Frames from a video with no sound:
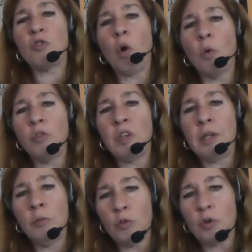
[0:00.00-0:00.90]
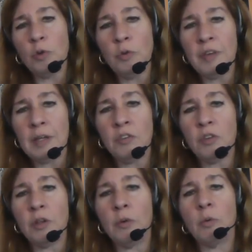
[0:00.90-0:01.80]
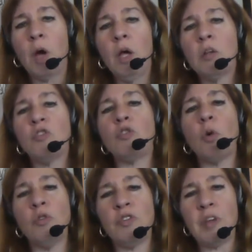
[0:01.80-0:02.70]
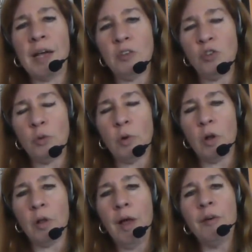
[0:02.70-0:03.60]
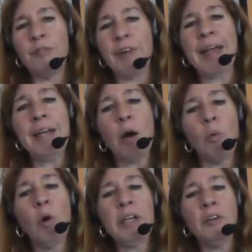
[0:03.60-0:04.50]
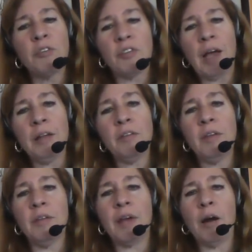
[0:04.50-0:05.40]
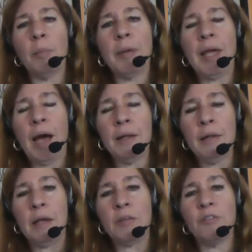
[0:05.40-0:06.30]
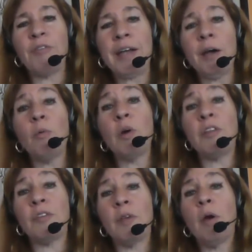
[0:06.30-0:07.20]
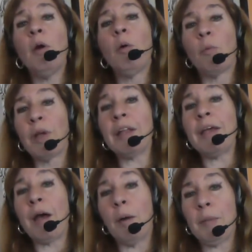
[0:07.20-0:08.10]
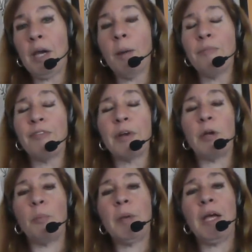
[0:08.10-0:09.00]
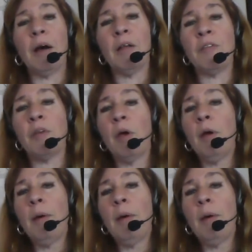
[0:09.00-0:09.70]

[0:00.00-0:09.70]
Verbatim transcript: so tuned into you, so sensual. Find out what your senses are beyond this. Find out what's really coming up for you because